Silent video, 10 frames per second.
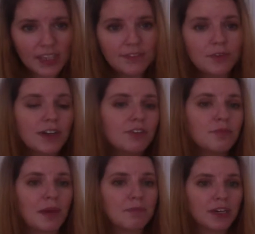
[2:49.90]
If you want to
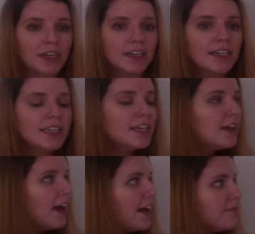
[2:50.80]
remember
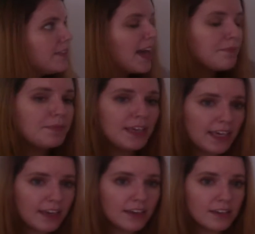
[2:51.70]
that
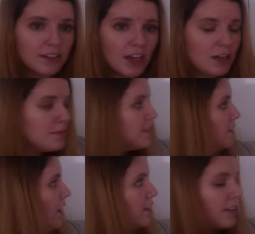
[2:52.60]
P comes
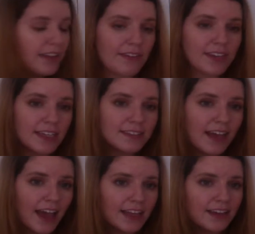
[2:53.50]
on the left-hand
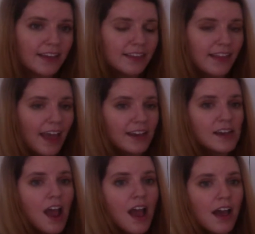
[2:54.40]
side and that
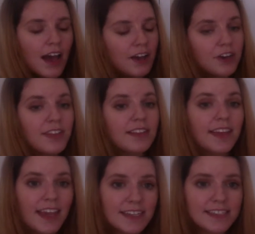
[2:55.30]

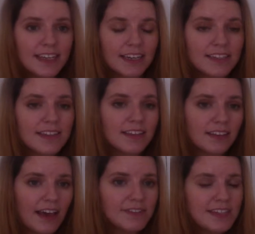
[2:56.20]
the antecedent is on the
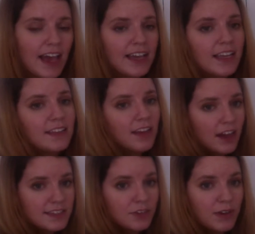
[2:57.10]
left side and the
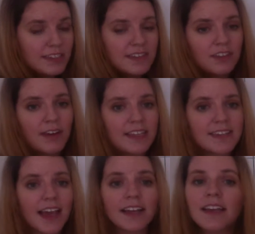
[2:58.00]
consequent is on the right
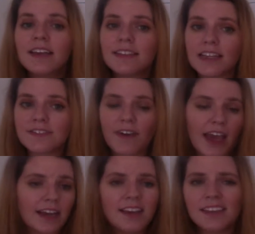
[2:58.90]
side, that's
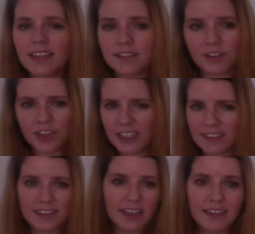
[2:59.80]
fine. That's all you're going to
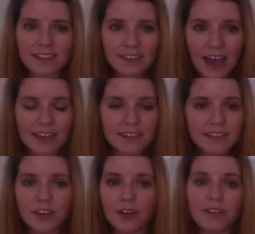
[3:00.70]
see in this class. So